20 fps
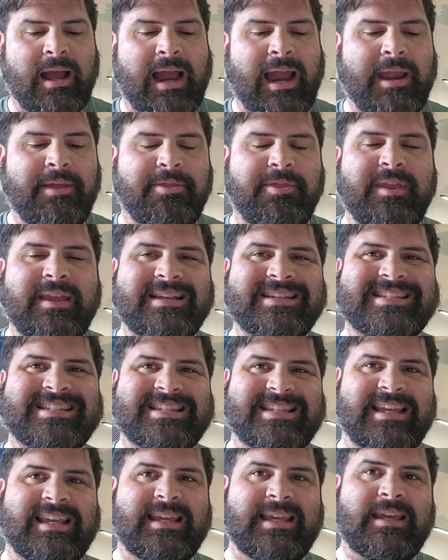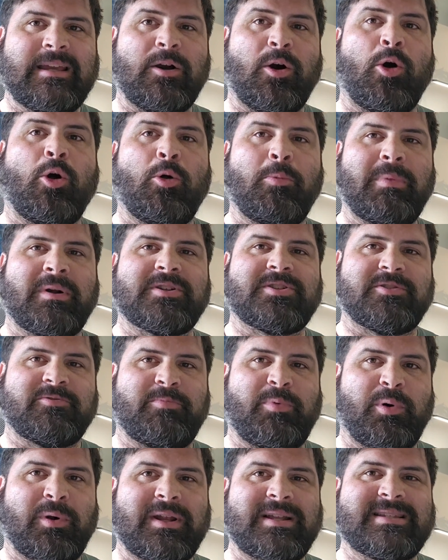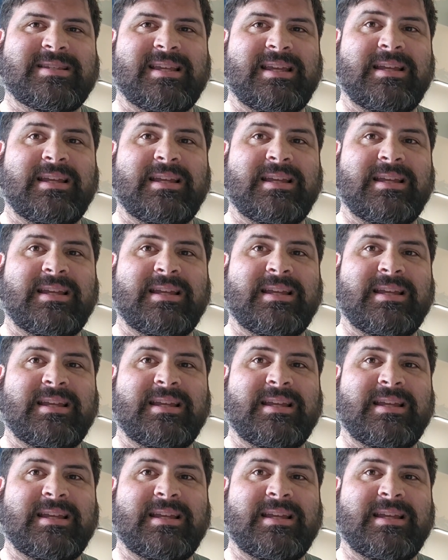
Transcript: I think sinking a whole bunch of points